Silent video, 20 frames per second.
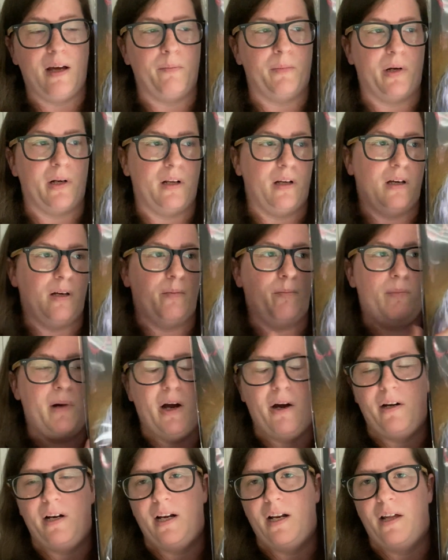I'm gonna
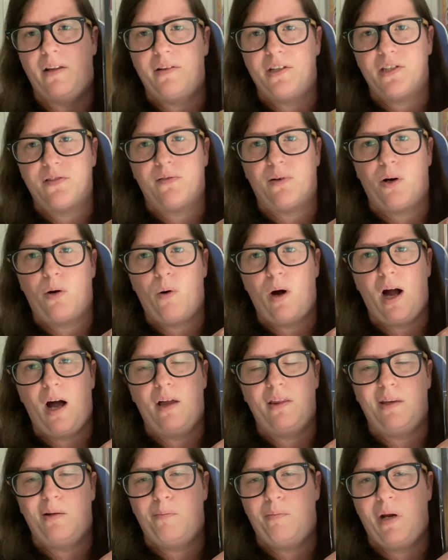marinate on this for a
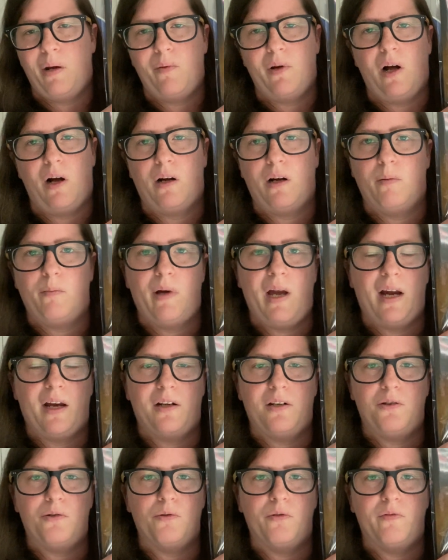while, and then maybe I'll come back
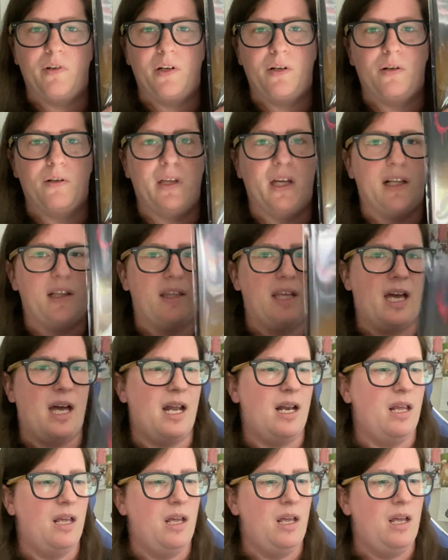and do a video like that